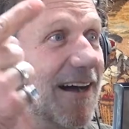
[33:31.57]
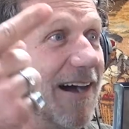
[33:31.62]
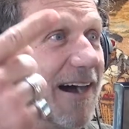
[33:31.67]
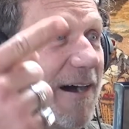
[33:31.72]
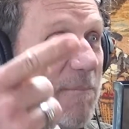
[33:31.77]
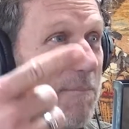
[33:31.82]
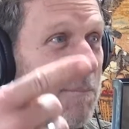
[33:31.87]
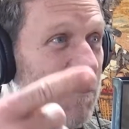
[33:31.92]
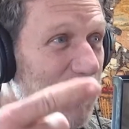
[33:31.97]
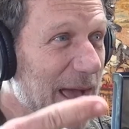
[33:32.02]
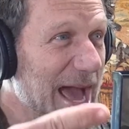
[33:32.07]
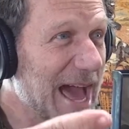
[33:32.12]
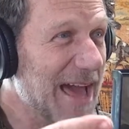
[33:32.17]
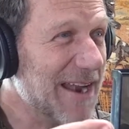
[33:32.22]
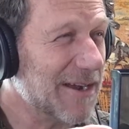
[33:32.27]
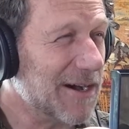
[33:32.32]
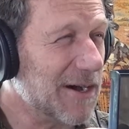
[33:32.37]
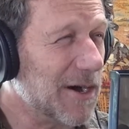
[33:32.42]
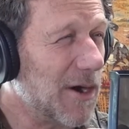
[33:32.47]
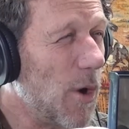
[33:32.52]
a
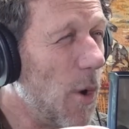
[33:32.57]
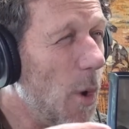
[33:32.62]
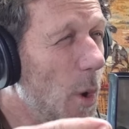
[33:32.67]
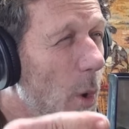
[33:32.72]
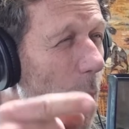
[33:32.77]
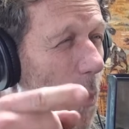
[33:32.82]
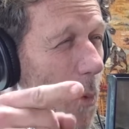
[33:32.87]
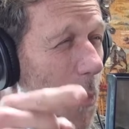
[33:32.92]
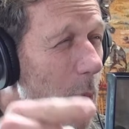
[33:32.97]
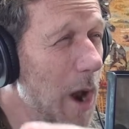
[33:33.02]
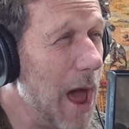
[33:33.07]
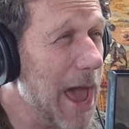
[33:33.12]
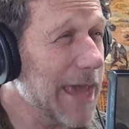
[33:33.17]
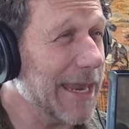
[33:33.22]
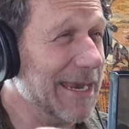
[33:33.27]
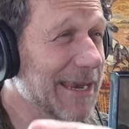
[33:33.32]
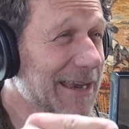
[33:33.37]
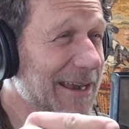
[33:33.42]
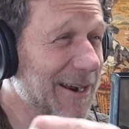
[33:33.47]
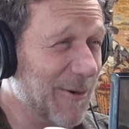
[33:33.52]
battle
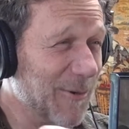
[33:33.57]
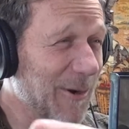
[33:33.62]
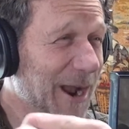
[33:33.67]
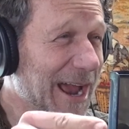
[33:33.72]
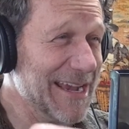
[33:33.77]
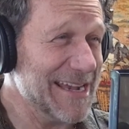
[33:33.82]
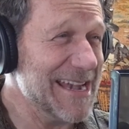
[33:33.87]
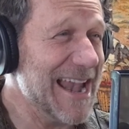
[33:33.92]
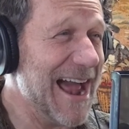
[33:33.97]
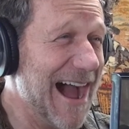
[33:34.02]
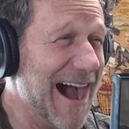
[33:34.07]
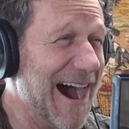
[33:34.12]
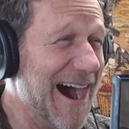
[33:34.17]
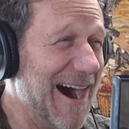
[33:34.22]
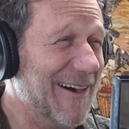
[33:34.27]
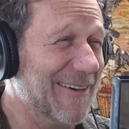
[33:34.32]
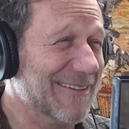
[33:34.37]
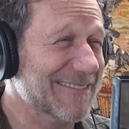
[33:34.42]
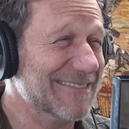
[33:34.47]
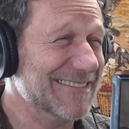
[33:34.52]
right here, right
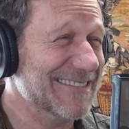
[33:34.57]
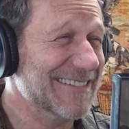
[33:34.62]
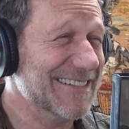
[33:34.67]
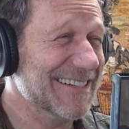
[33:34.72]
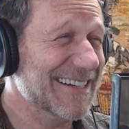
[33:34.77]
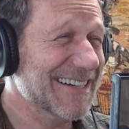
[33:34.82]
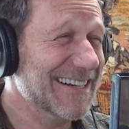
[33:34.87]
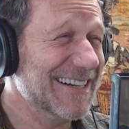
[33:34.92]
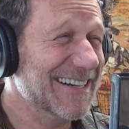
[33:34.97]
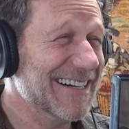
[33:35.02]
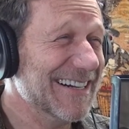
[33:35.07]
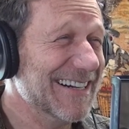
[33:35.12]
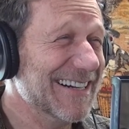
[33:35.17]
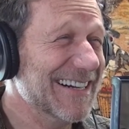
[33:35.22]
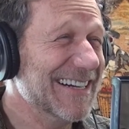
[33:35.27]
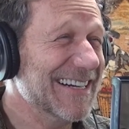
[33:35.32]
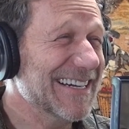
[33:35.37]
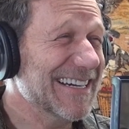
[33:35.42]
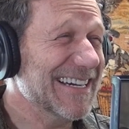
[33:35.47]
now.